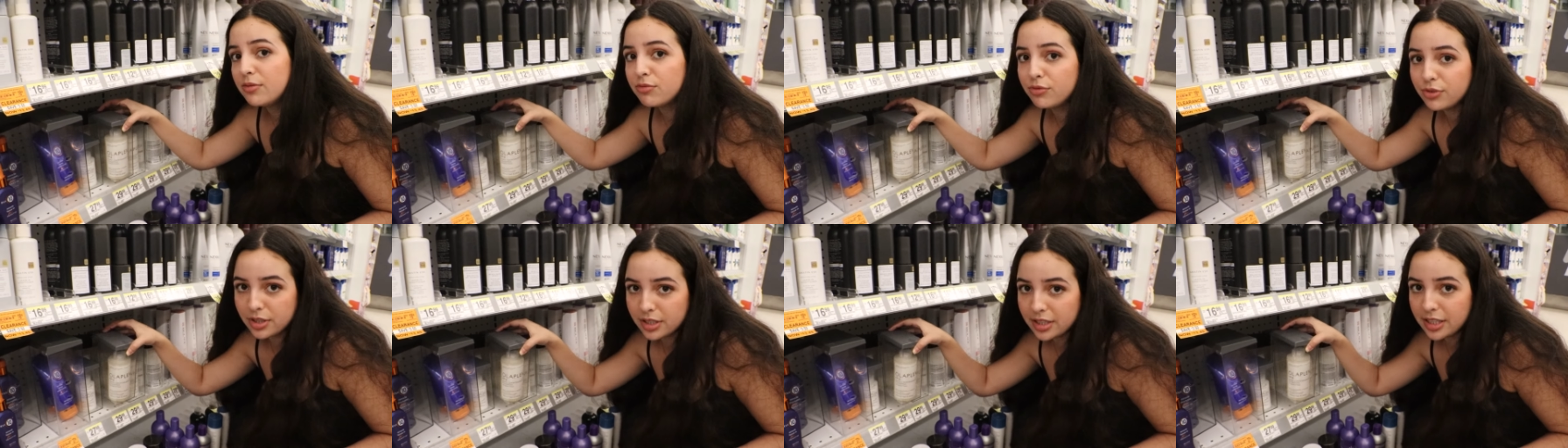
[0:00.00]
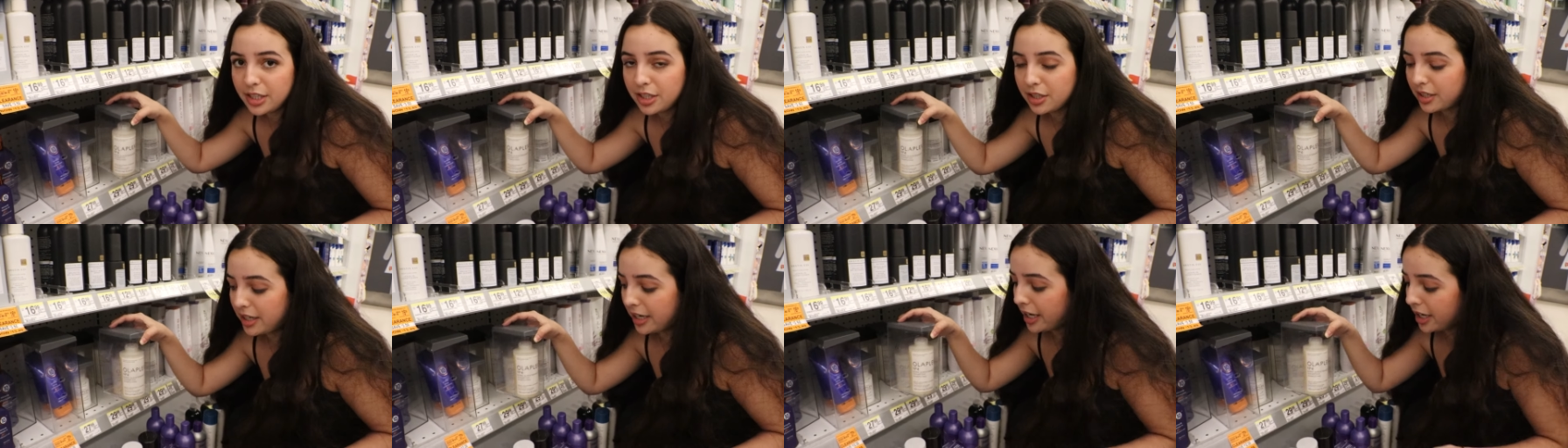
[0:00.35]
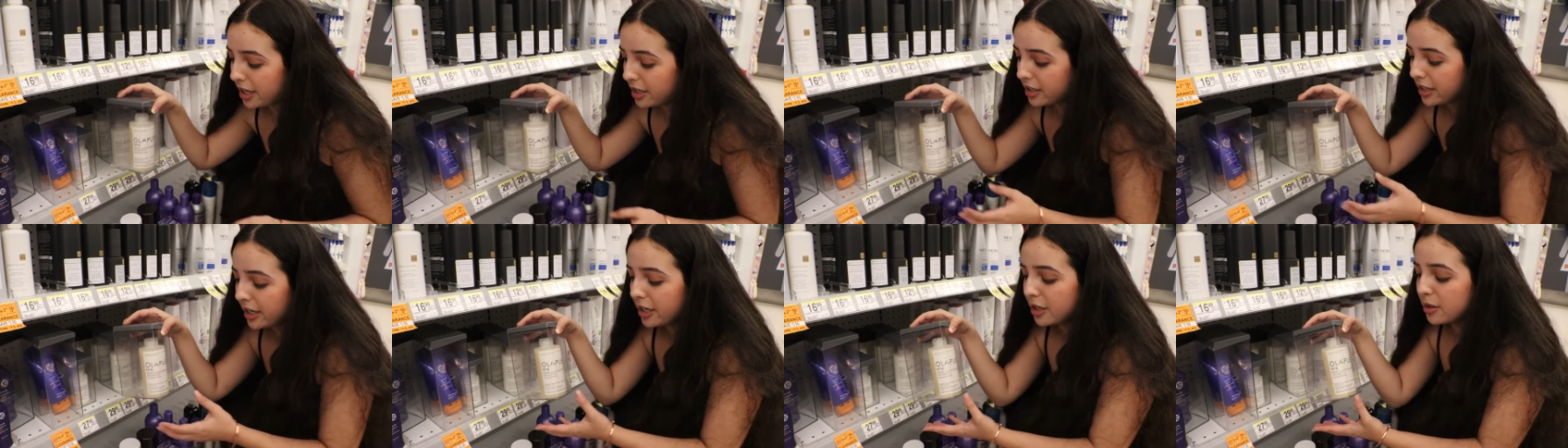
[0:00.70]
really good
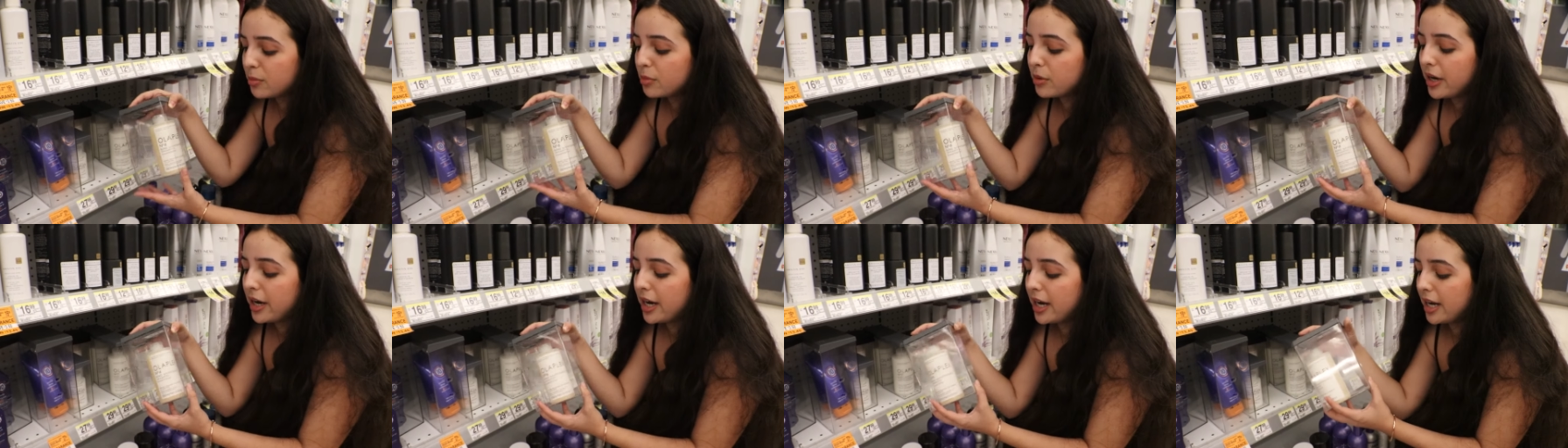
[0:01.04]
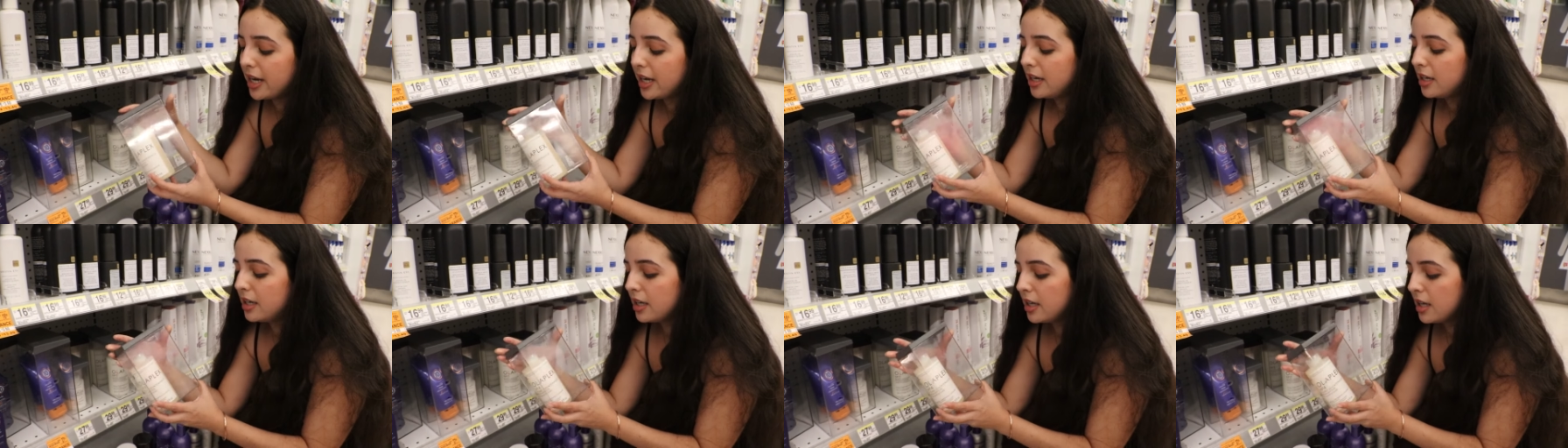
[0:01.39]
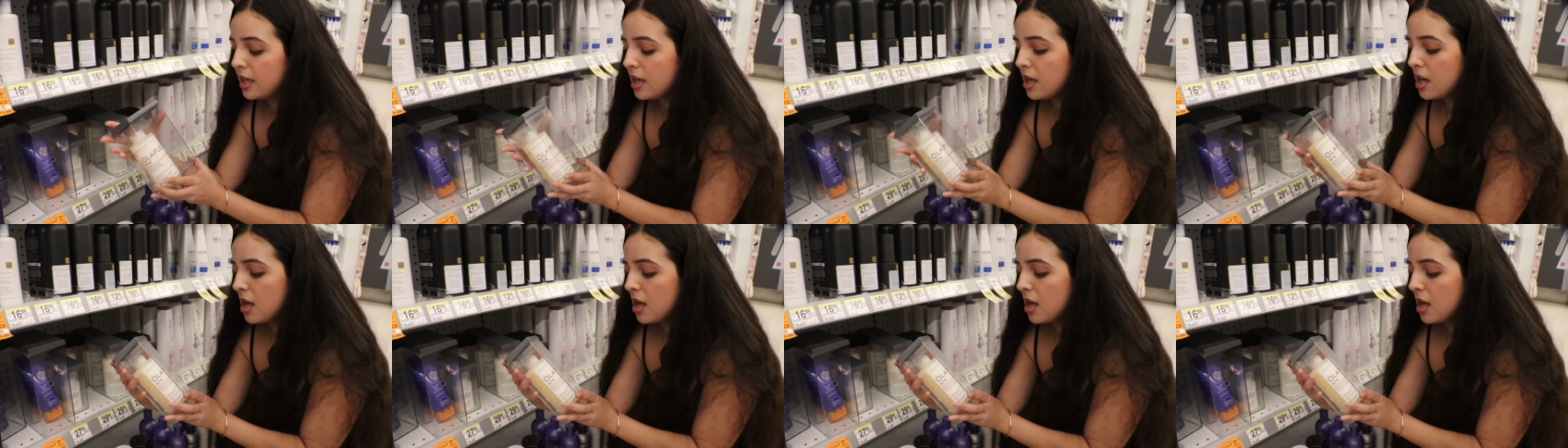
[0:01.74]
hair care brand,